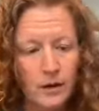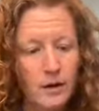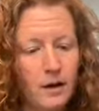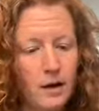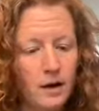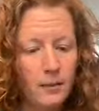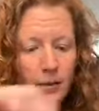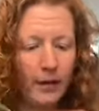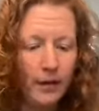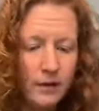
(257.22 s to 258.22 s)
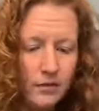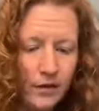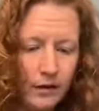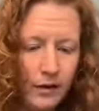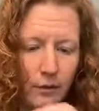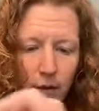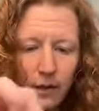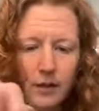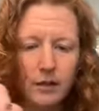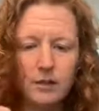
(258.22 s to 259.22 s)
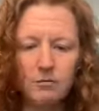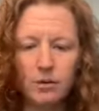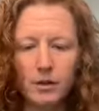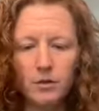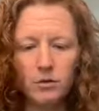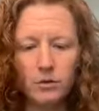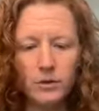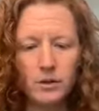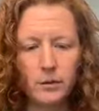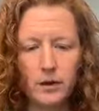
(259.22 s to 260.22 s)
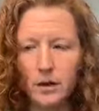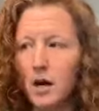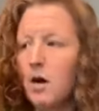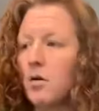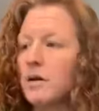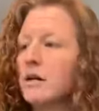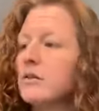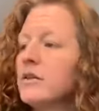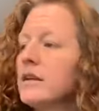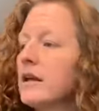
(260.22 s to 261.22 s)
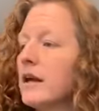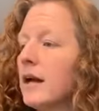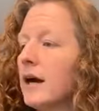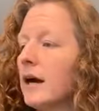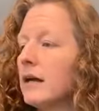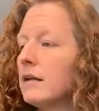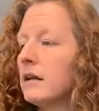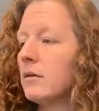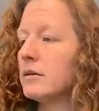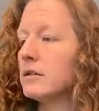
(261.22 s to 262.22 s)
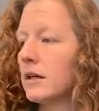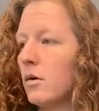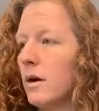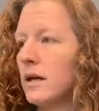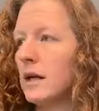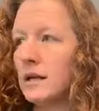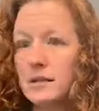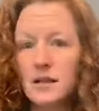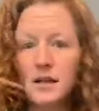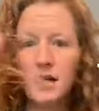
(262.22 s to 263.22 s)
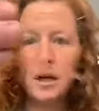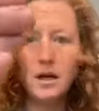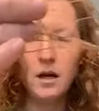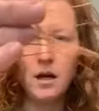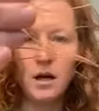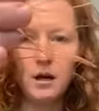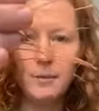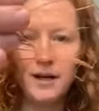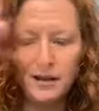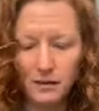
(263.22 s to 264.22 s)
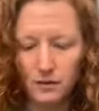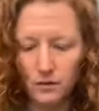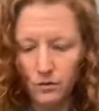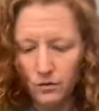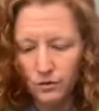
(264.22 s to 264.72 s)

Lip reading: All right, let's figure out how we're going to get this really cool twisty one. Oh, the other thing that I had that will stick quite nicely are pine needles.